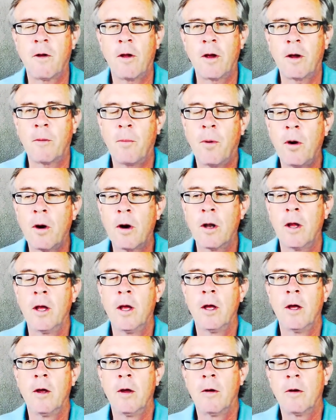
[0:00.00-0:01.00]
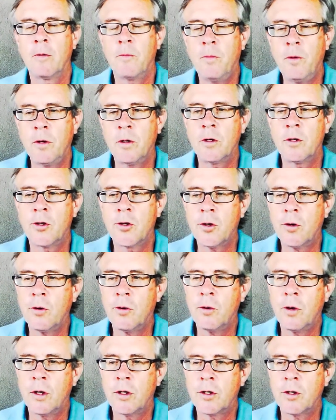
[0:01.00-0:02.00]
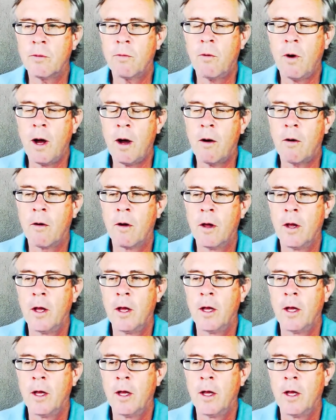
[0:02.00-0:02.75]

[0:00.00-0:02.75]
falling apart. But, so I said, "Wow,